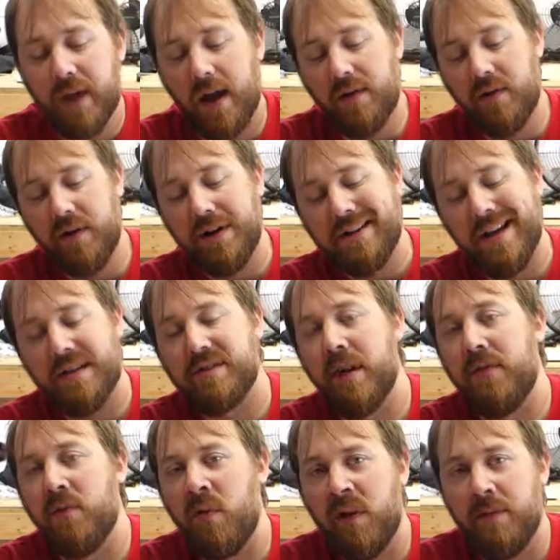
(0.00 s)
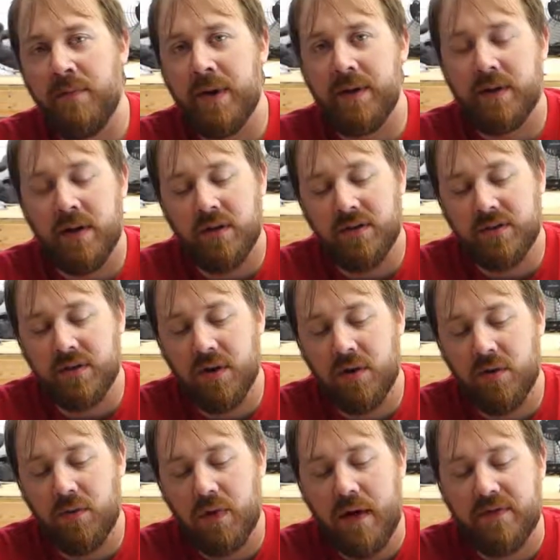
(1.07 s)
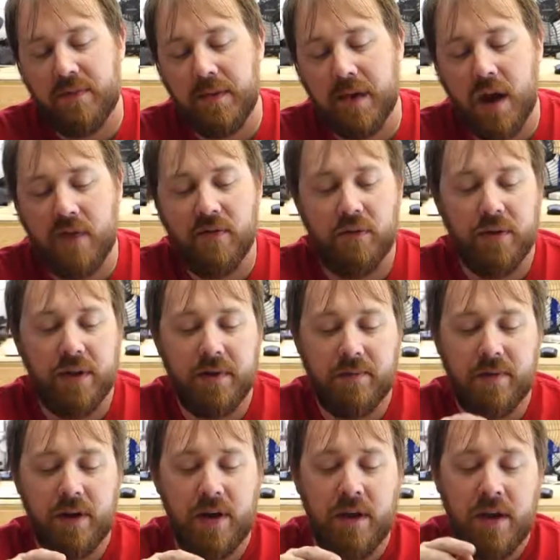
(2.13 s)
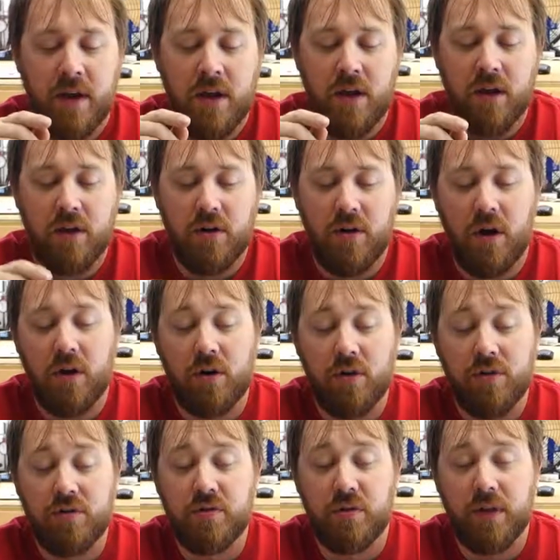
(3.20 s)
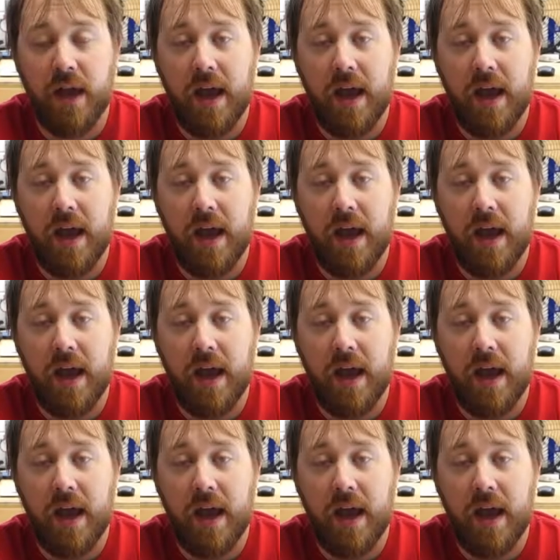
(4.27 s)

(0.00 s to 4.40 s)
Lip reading: I've heard it takes off quite a bit though, so we'll have to be careful with it, but a good tool to